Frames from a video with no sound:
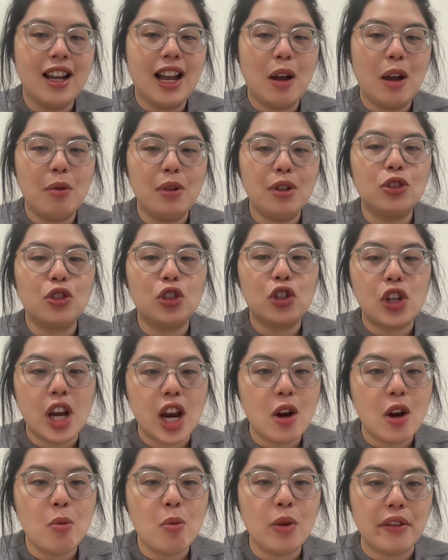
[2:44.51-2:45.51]
I want to
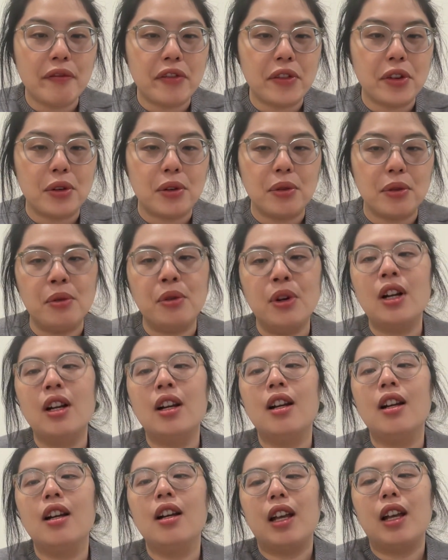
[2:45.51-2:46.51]
share with you
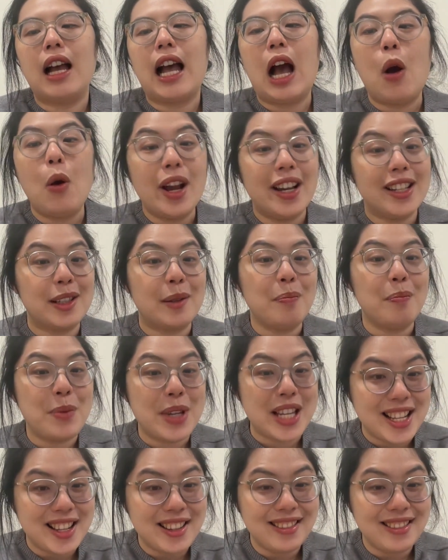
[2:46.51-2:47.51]
how has it
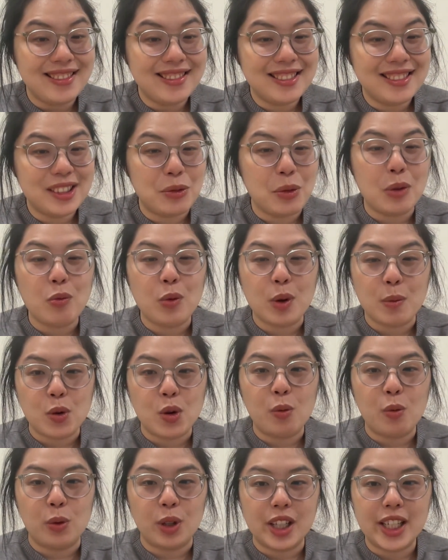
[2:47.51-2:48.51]
been doing
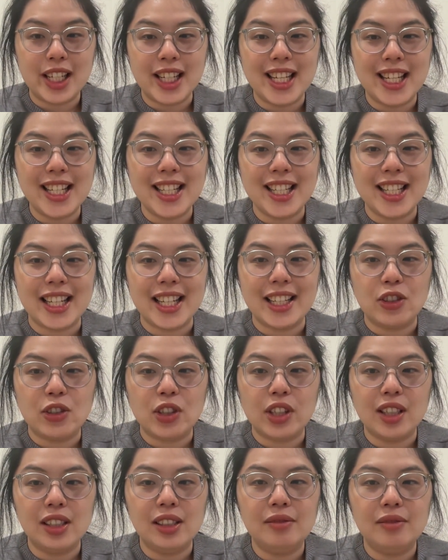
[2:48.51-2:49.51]
remote working in
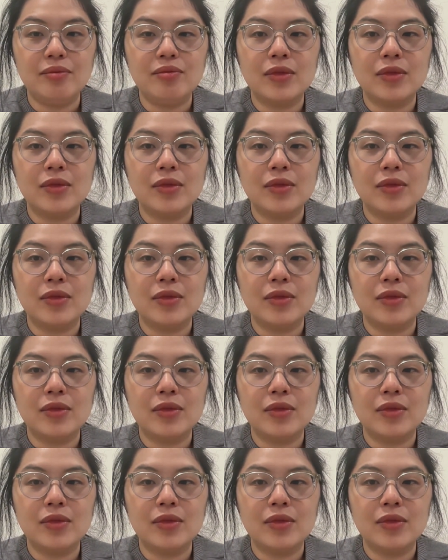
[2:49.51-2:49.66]
Asia.